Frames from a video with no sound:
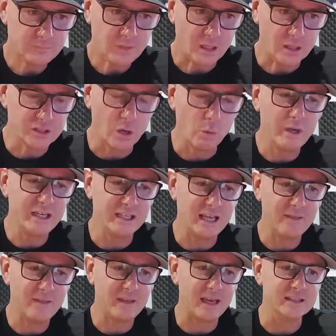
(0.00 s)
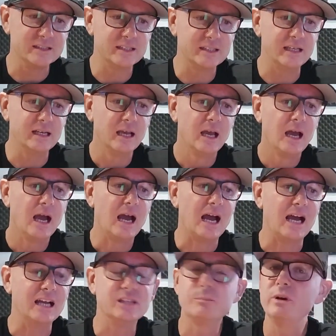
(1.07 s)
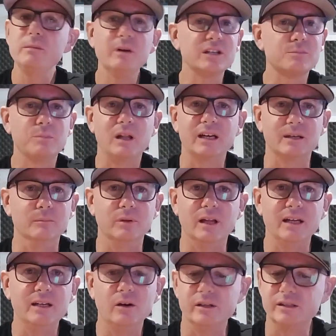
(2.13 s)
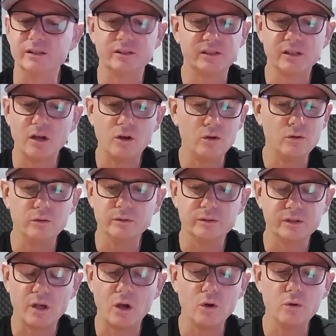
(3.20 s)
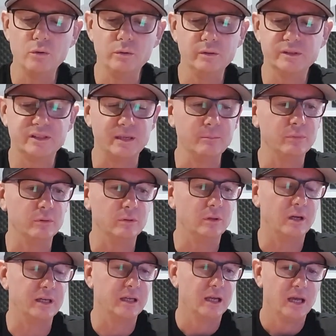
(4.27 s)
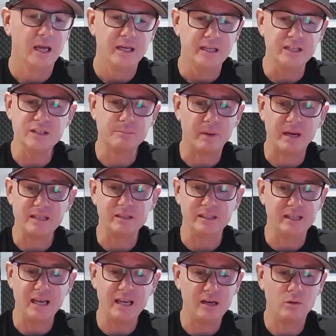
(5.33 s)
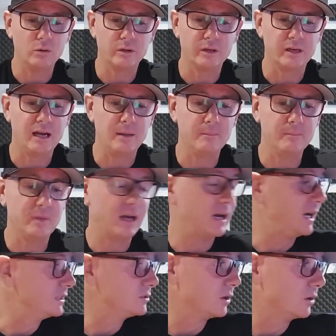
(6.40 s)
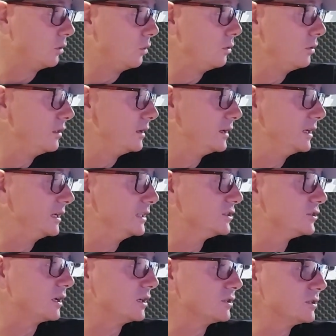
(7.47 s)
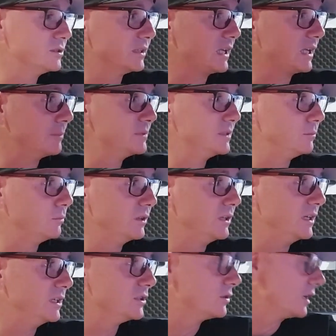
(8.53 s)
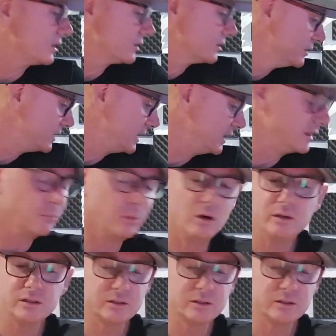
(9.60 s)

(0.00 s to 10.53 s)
so when you get the headset, it's pretty much plug and play, guys. It's so simple. Like you just basically get it, hook it up. It's got all the instructions. It comes with the instructions in the box. I